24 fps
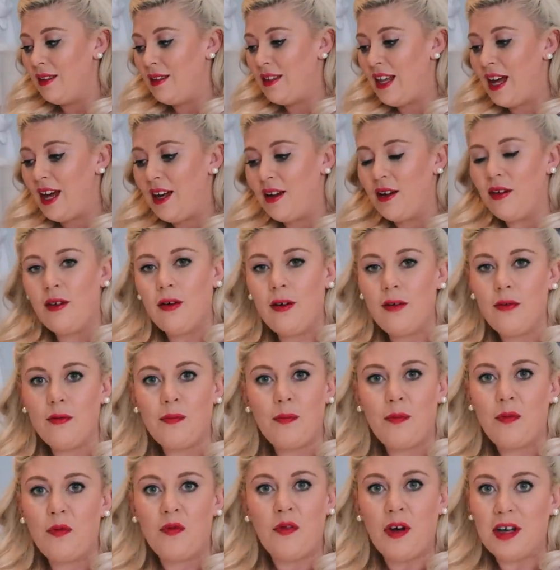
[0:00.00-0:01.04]
that
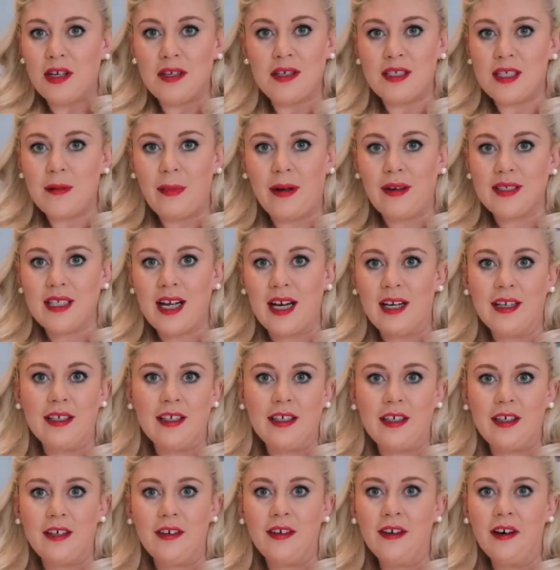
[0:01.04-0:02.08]
fussed about
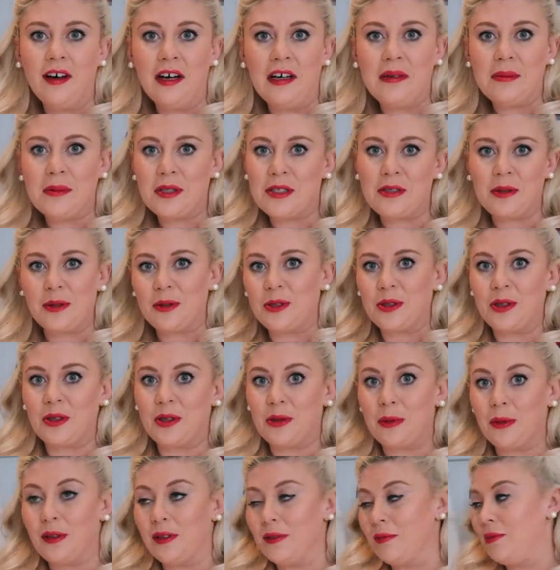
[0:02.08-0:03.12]
telling you. I'm just not
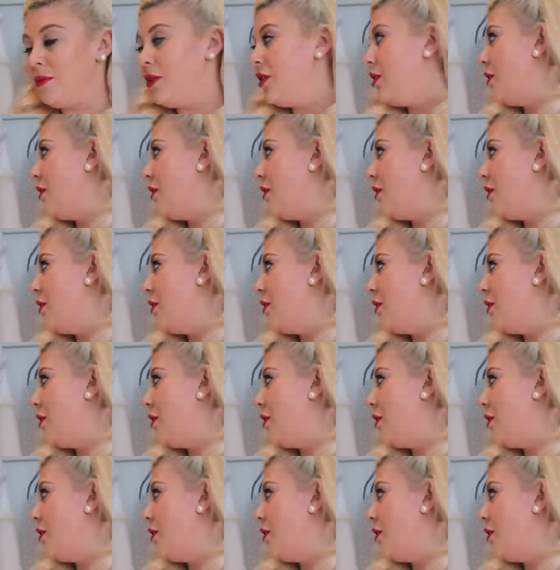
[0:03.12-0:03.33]
sure what